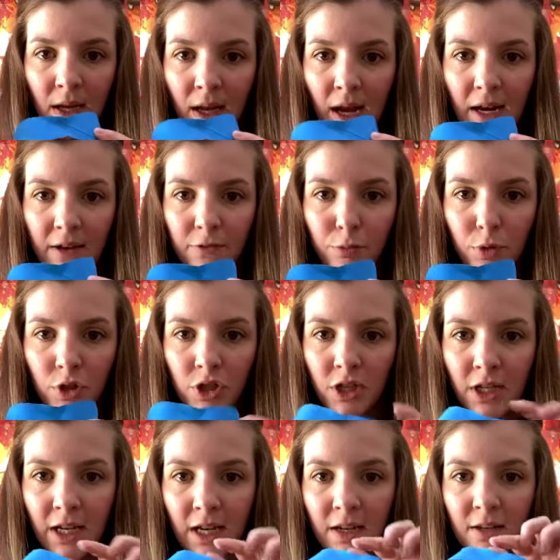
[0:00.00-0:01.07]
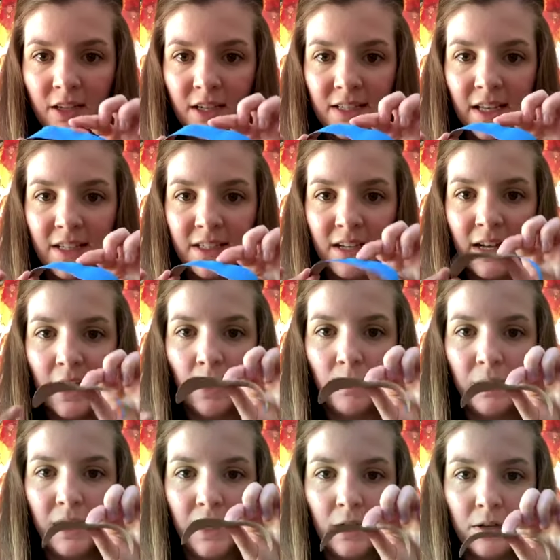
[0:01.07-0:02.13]
Kind of pushed it in because that's going to help
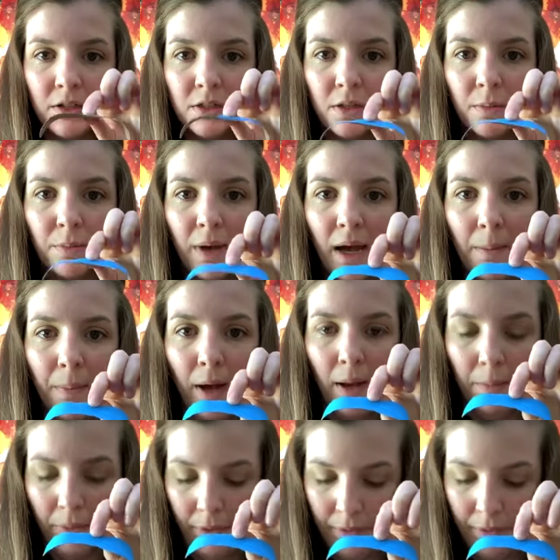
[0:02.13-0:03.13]
the ears pop up.